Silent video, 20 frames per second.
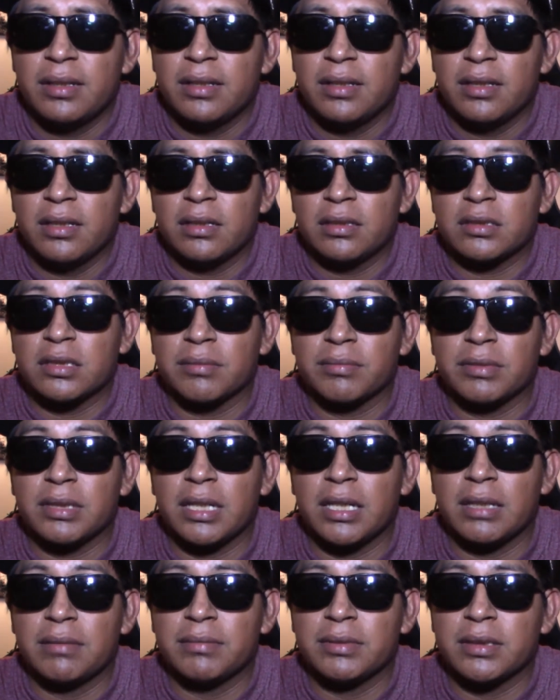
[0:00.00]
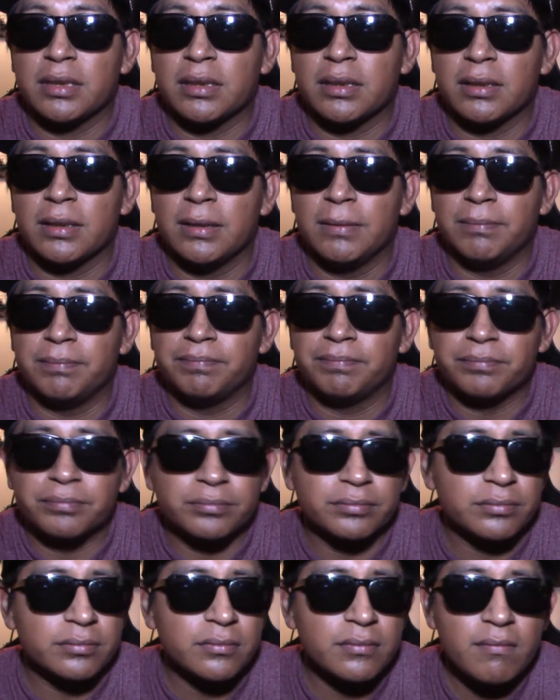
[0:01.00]
sometimes
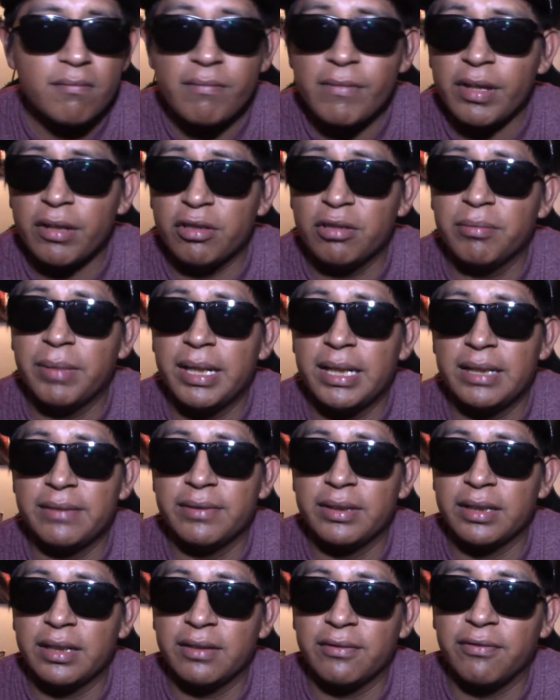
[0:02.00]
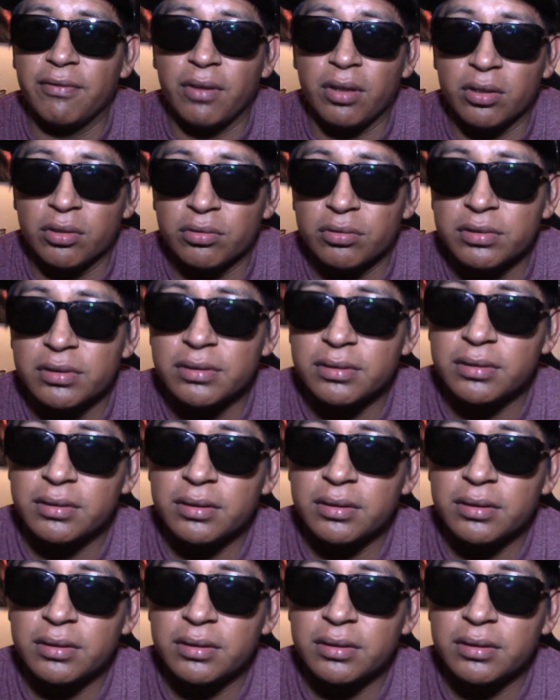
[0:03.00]
you might even get followed